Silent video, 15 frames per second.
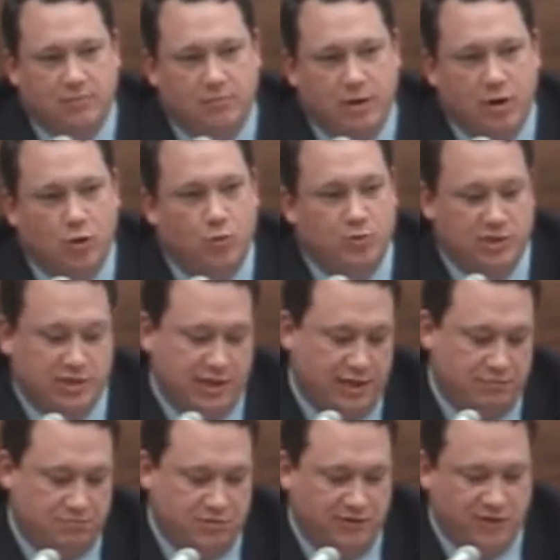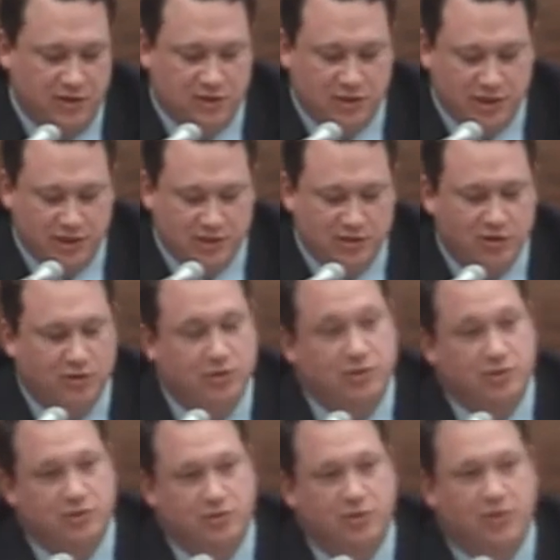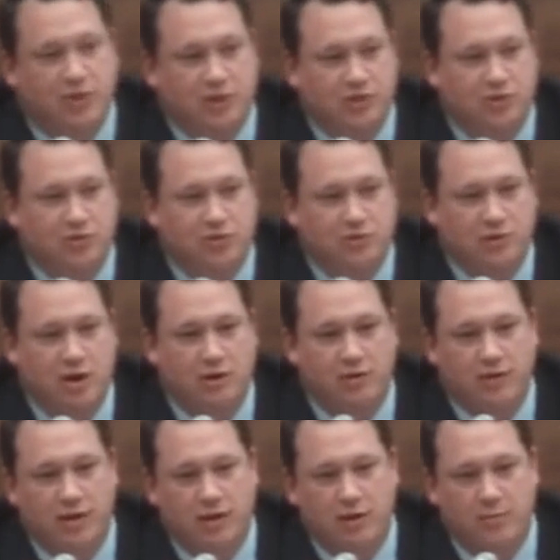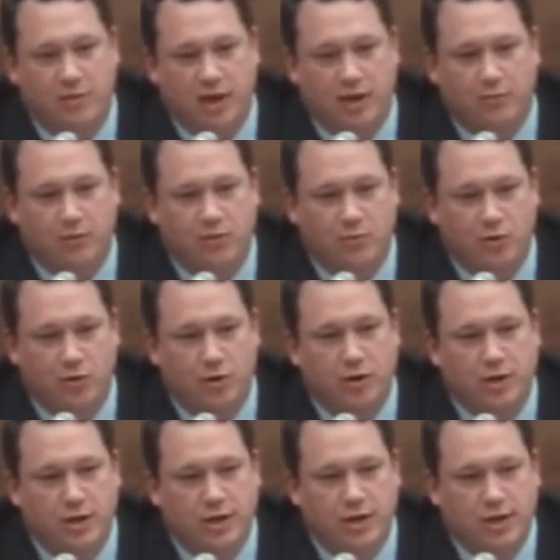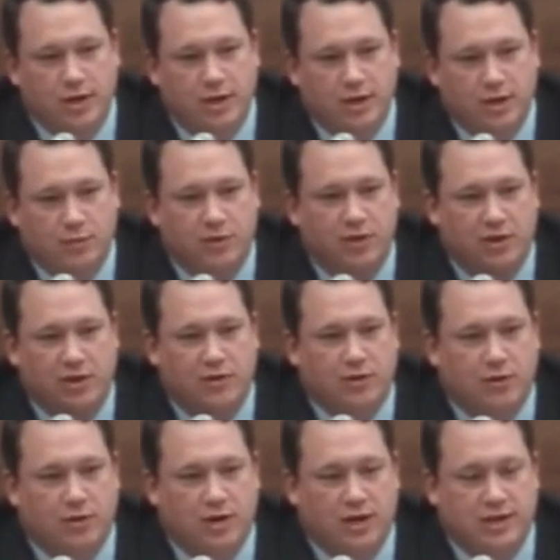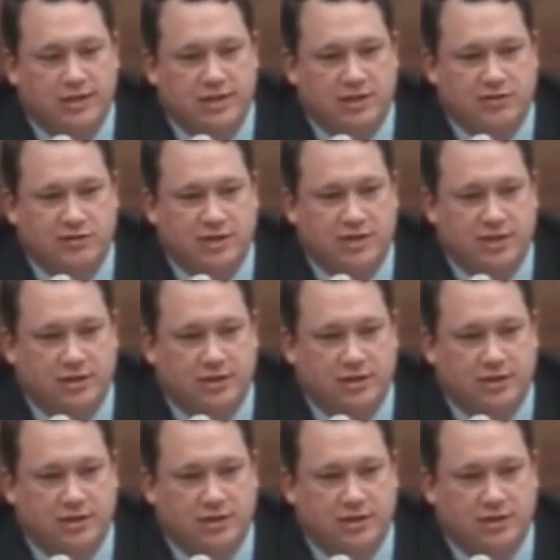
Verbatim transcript: my hope is that eventually this sort of thing turns around and they come back with another district,